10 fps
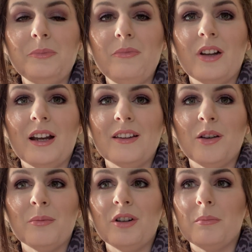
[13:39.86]
Okay, so
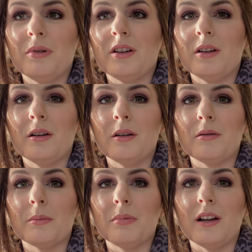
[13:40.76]
I'm going to
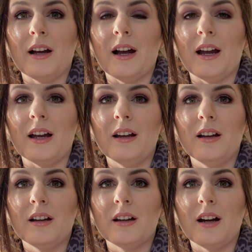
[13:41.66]
reply.
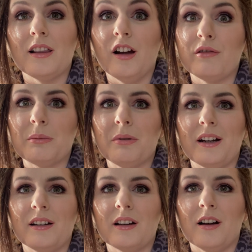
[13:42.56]
I love
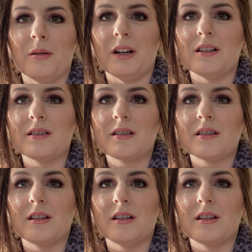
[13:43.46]
replying to comments.